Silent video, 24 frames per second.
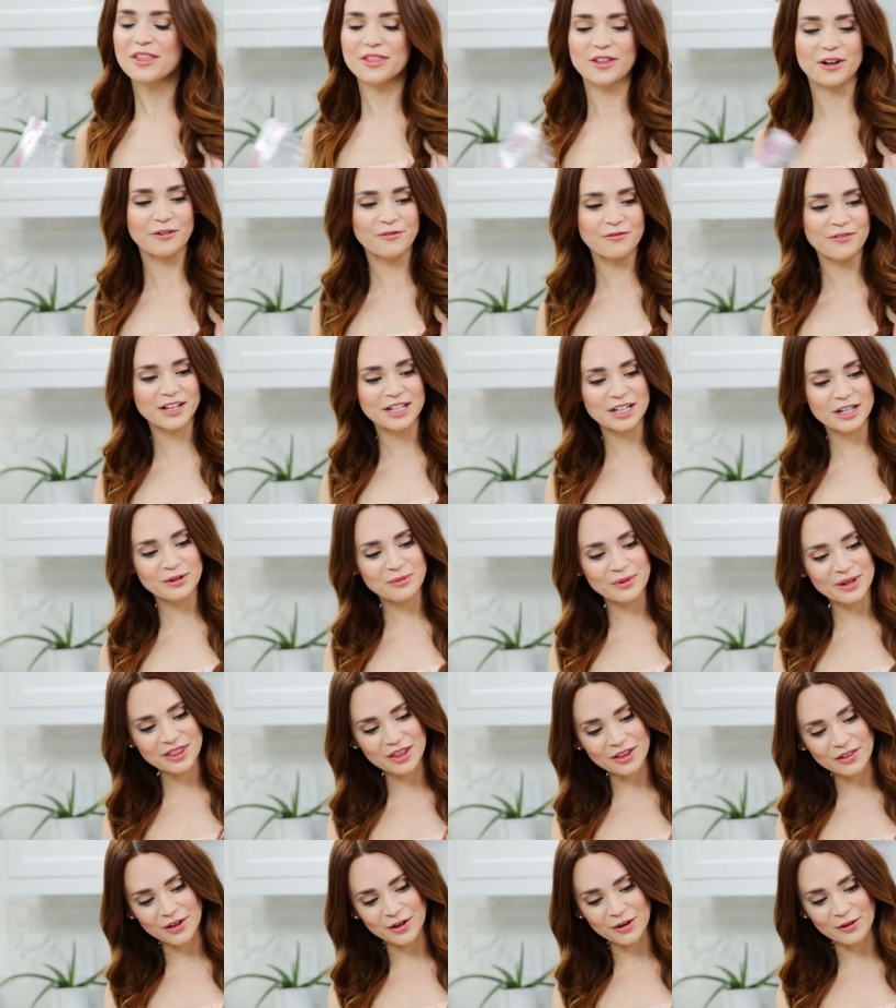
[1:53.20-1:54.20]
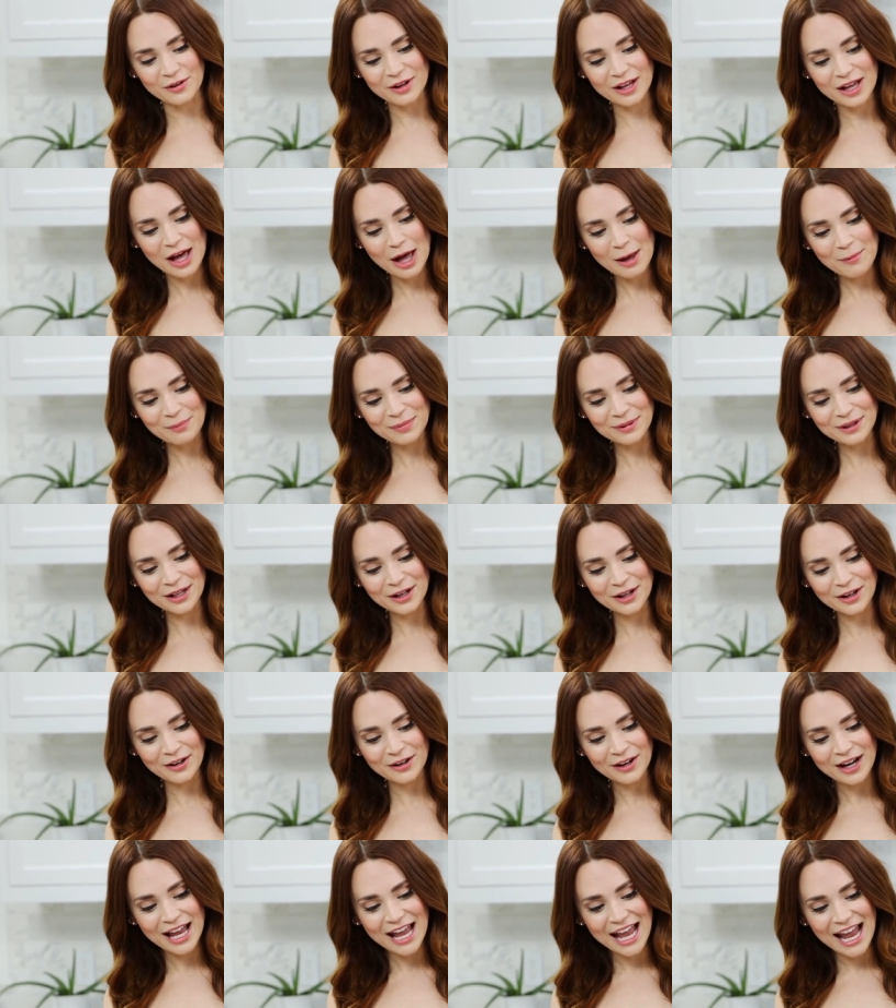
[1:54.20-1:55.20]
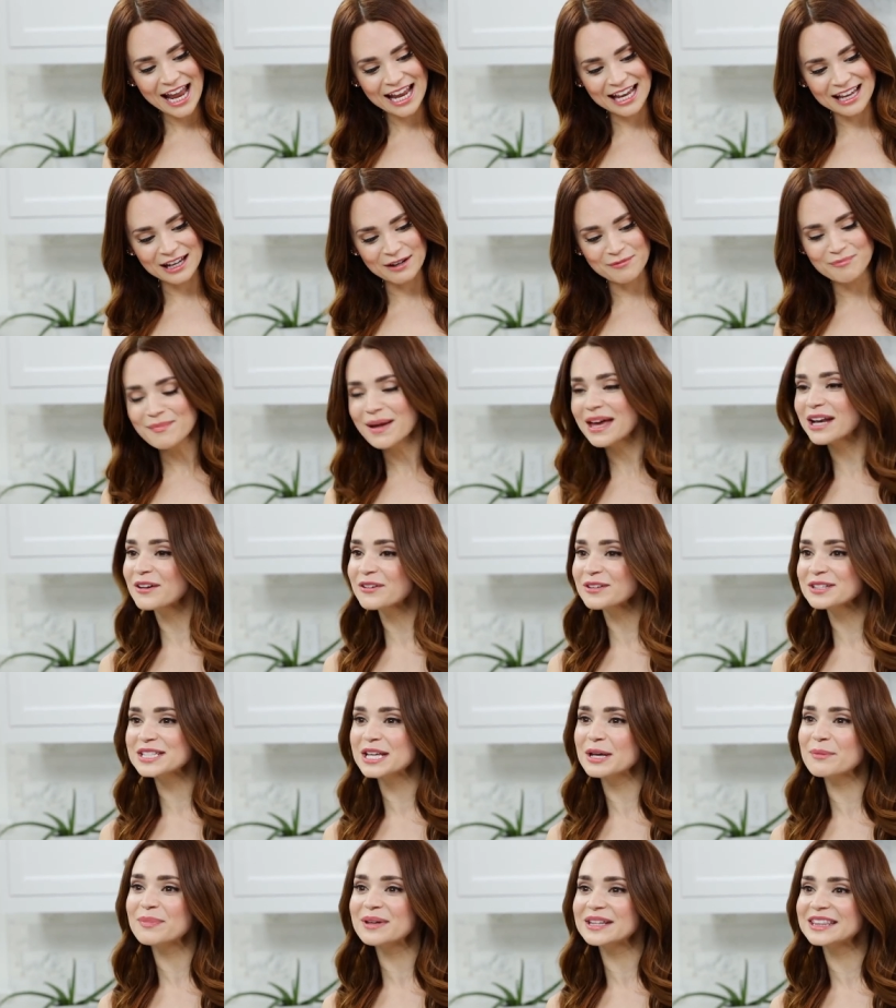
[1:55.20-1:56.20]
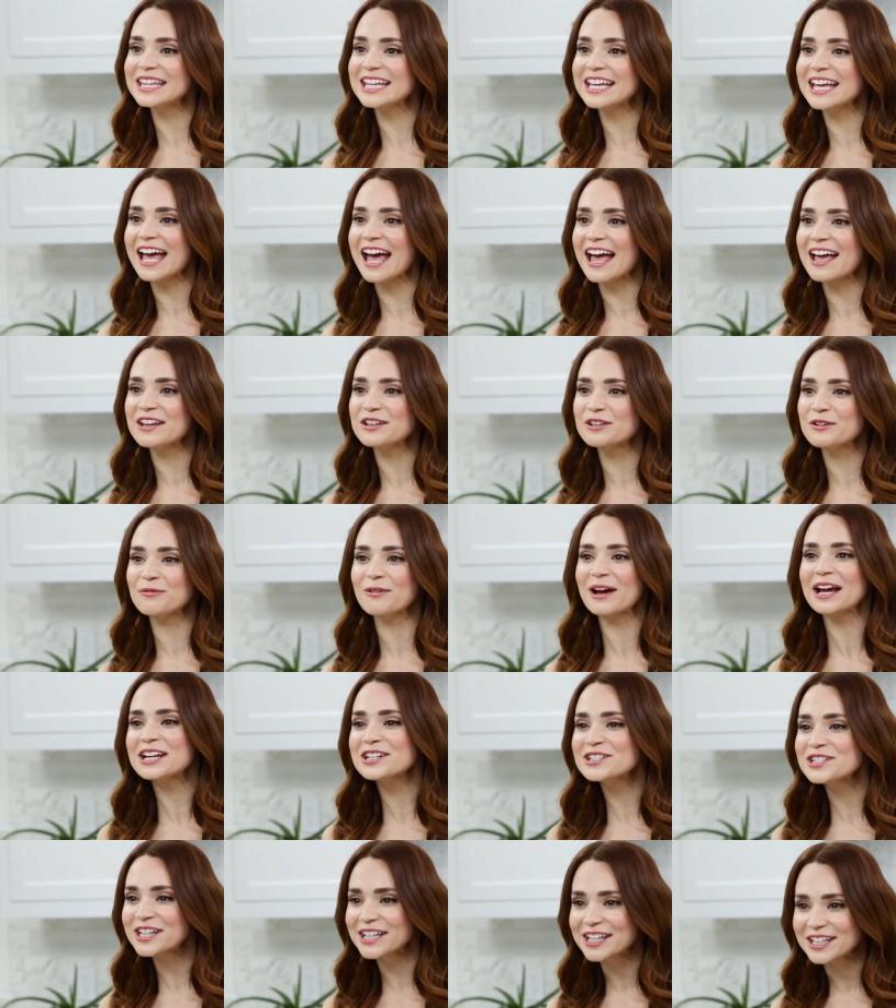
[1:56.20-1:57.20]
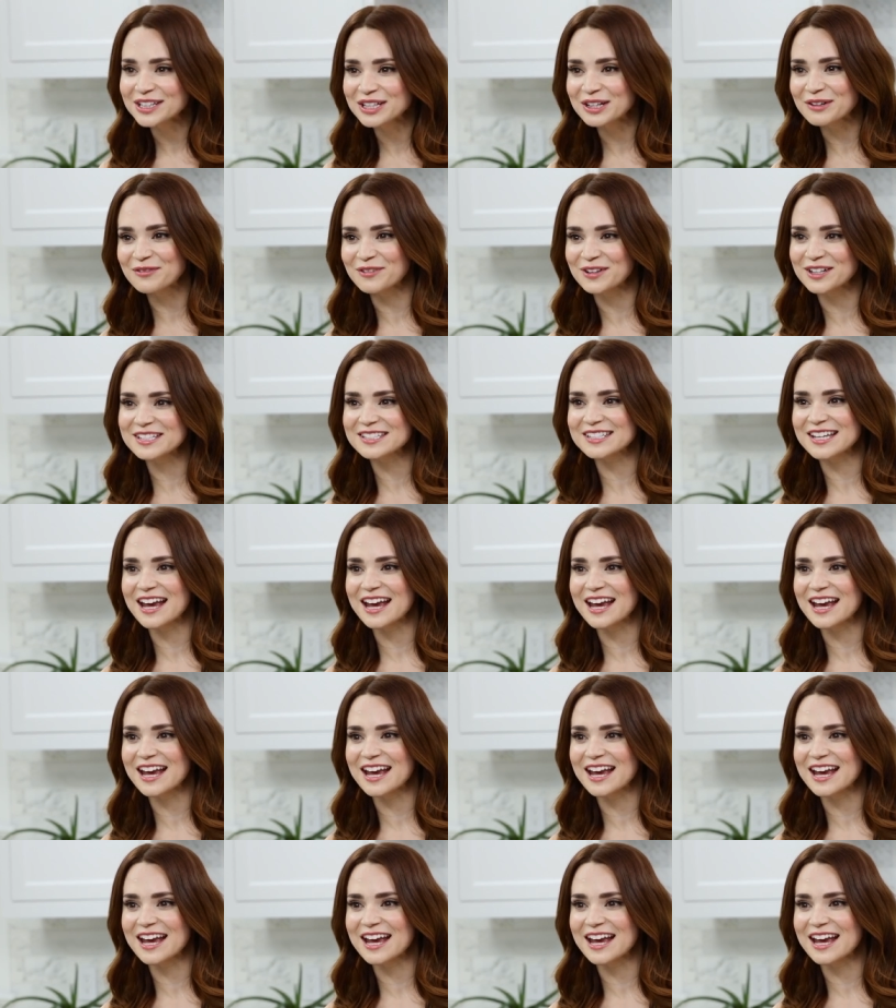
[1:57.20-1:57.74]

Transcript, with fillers: They're fitted with a little coupler and metal tip at the end, ranging in different